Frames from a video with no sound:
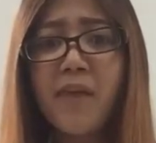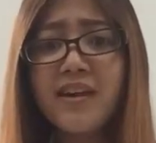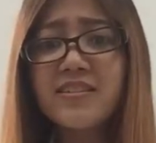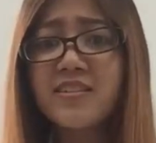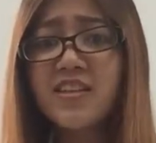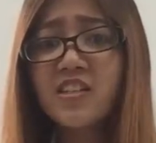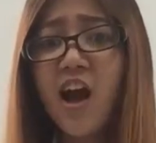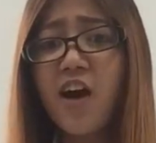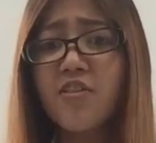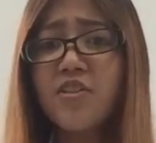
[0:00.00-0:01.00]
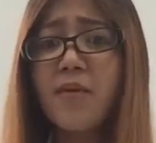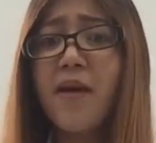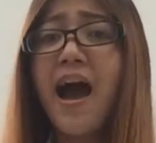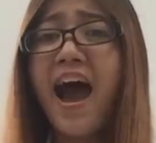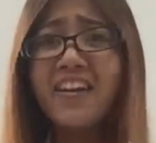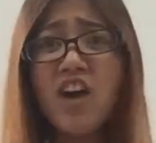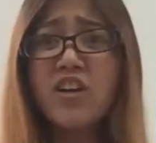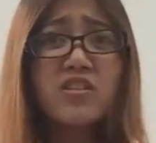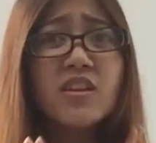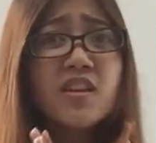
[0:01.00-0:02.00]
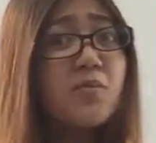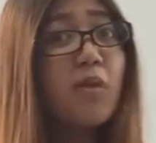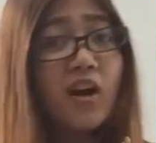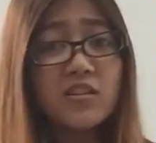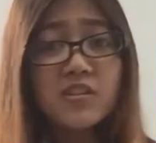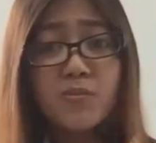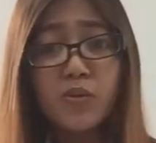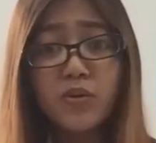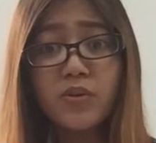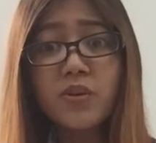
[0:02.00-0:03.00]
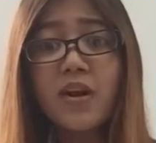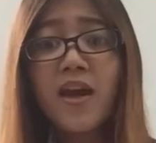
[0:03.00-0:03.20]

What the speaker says: but these concepts are not impossible.